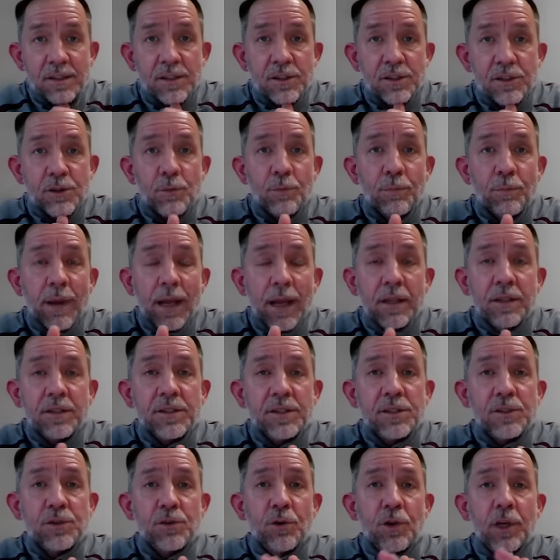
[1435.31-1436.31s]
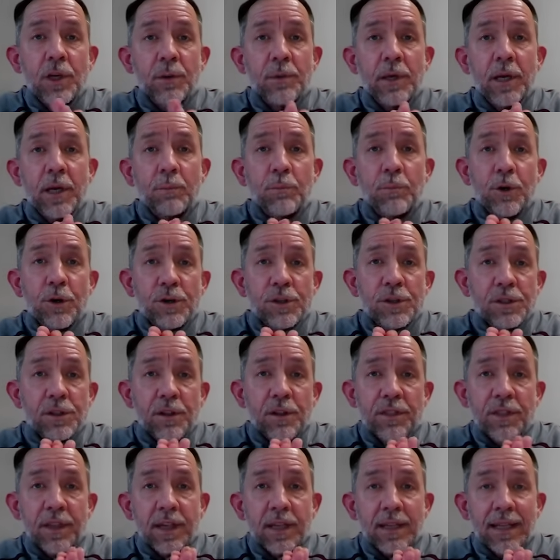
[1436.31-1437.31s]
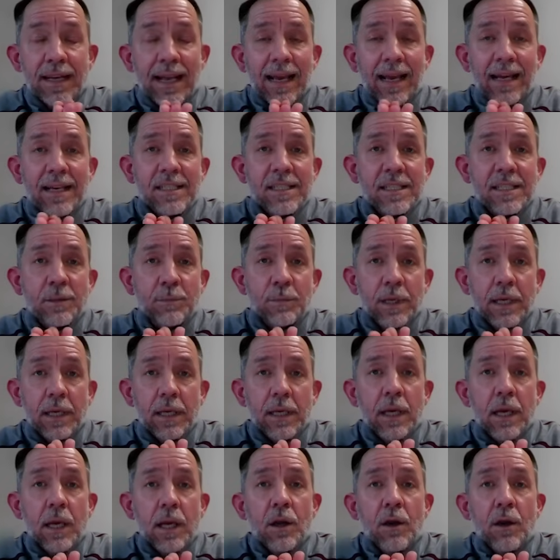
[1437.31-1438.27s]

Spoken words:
And so balance is going to be a personal thing that has to be